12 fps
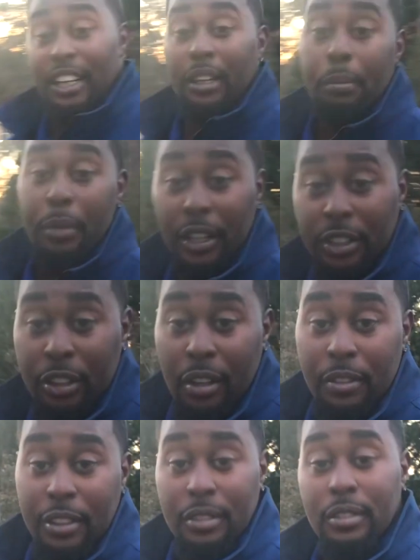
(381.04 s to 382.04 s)
take a picture
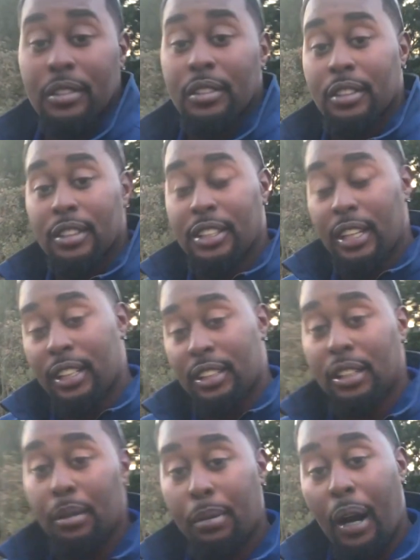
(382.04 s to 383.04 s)
of it, send it
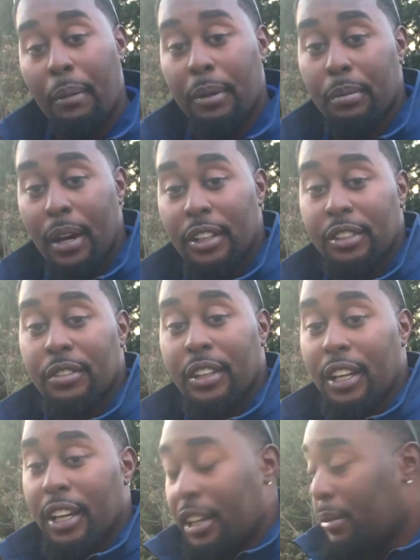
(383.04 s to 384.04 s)
to the property manager
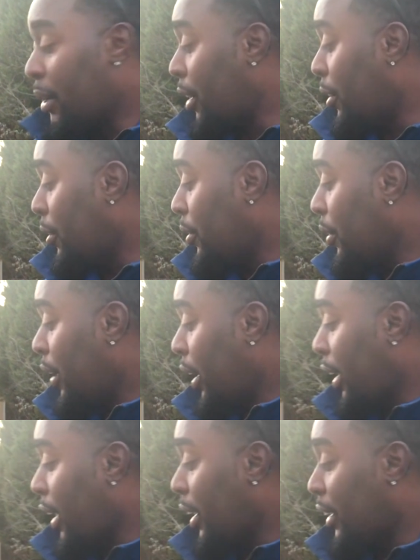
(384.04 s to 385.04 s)
via email,
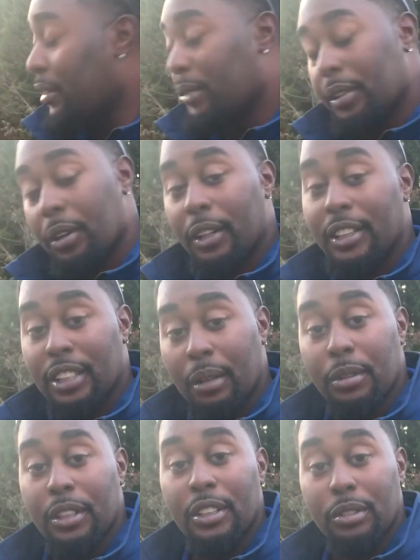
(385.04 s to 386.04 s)
and I'll let them know that
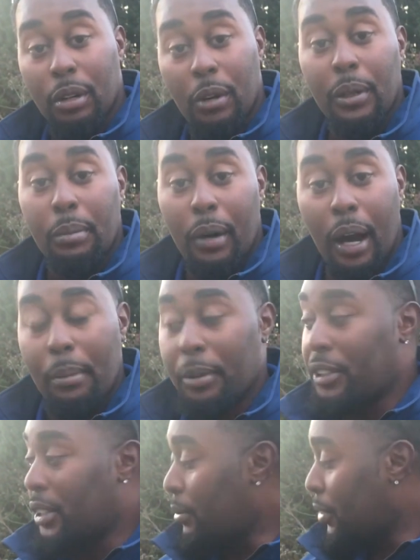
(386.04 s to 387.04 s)
something is wrong with the
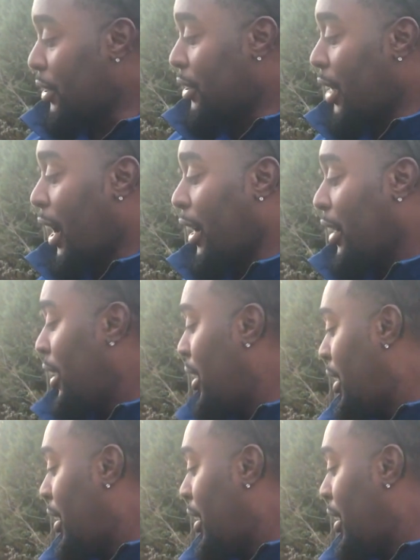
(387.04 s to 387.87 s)
property, something is not